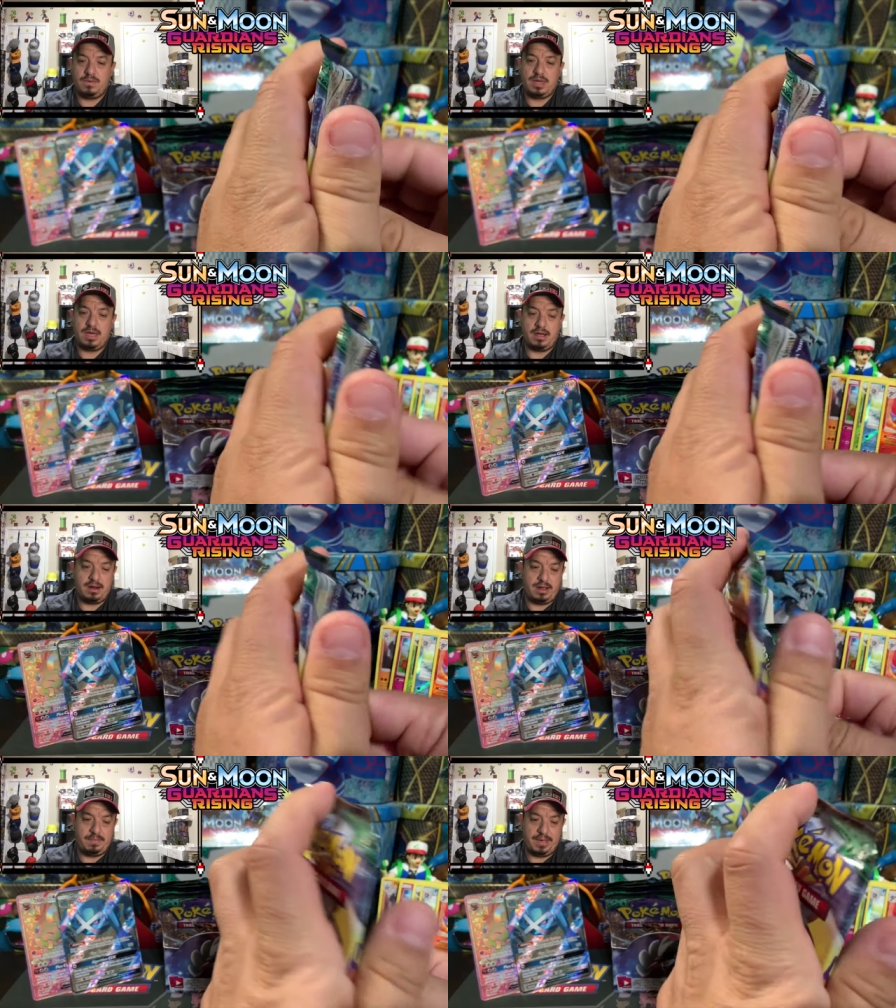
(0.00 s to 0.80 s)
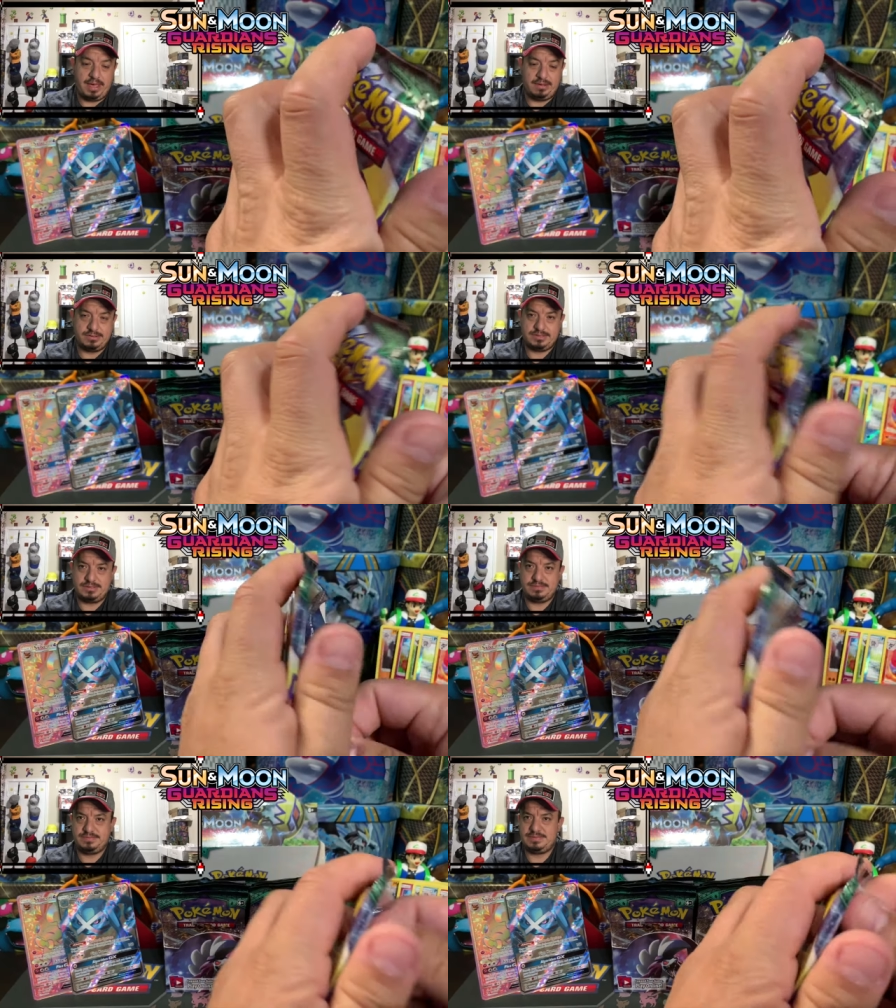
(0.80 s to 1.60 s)
We are about
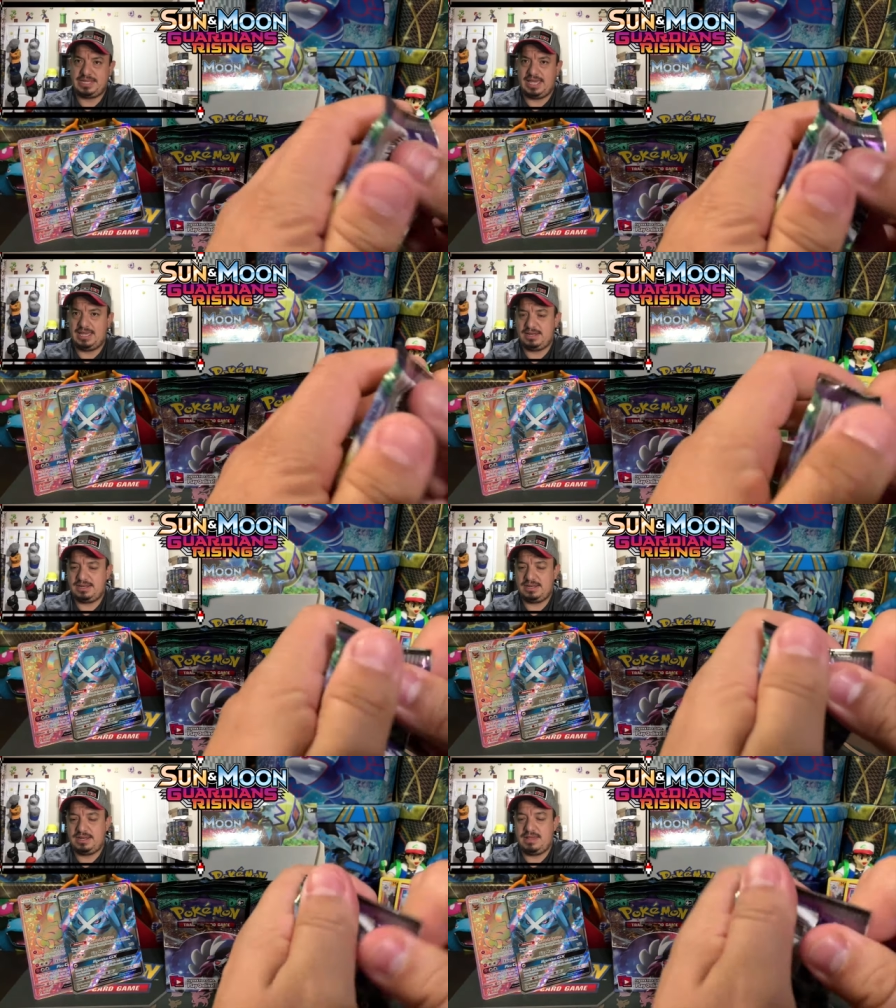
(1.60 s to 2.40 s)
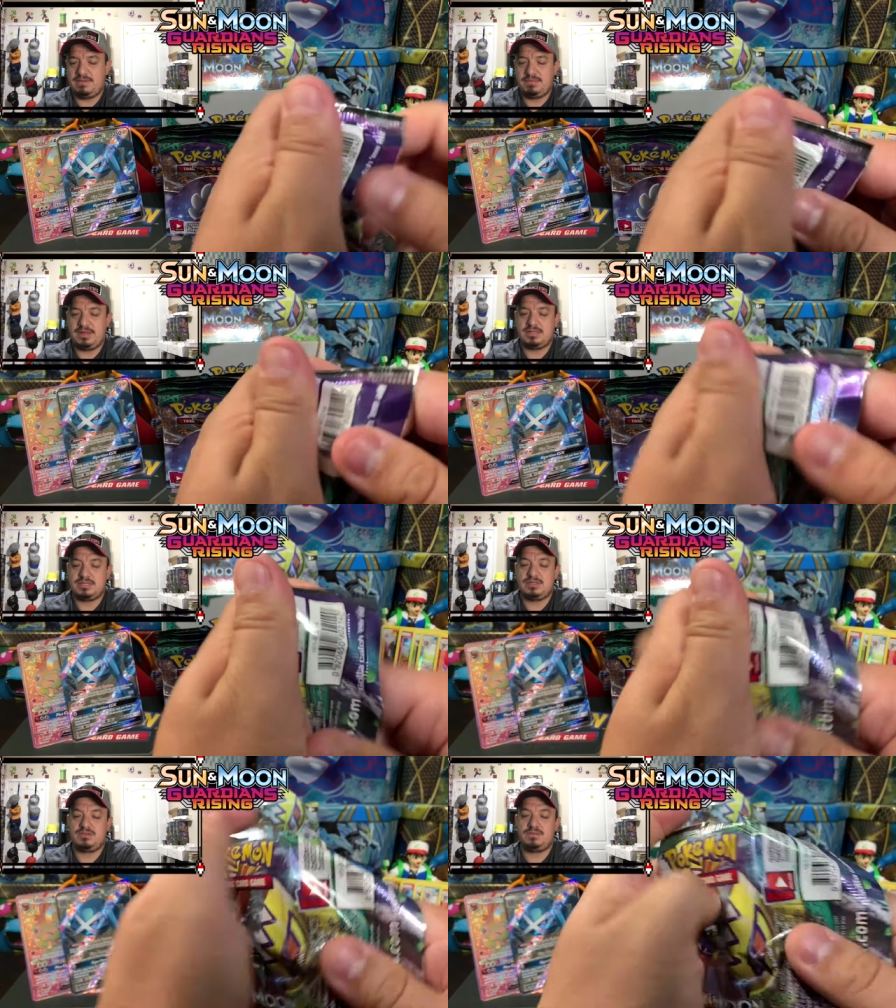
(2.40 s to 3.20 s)
10, 11
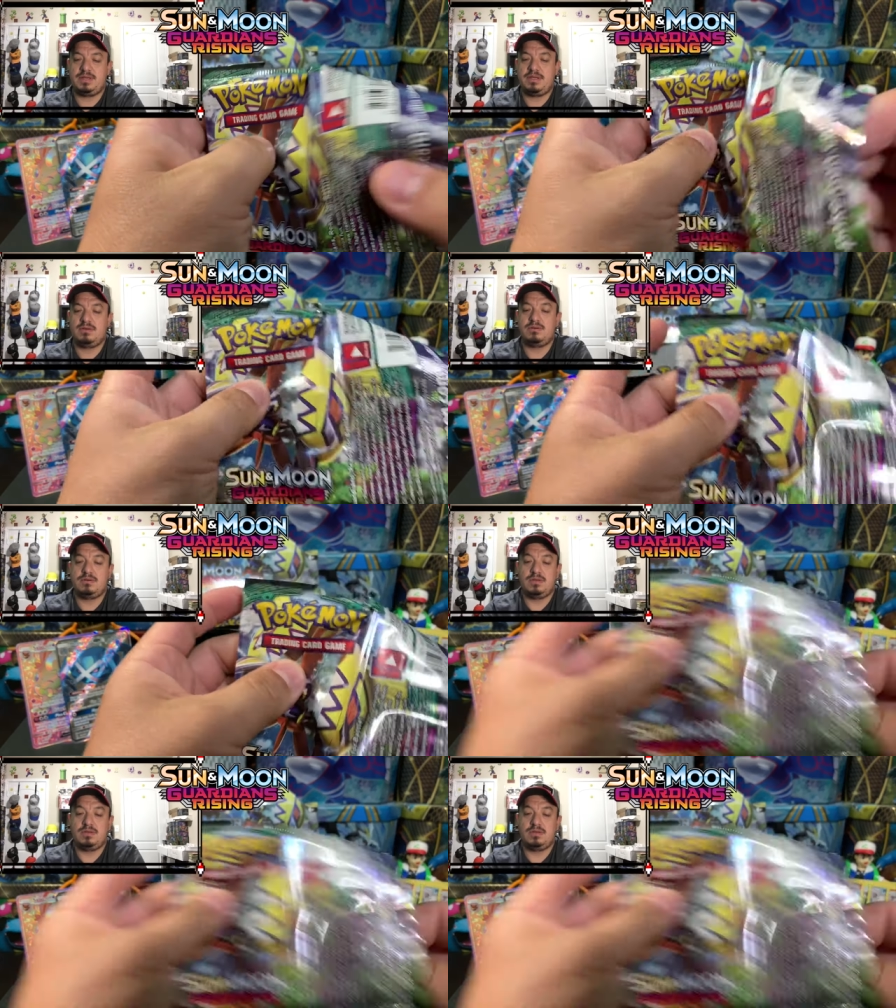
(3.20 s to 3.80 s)
minutes into the video.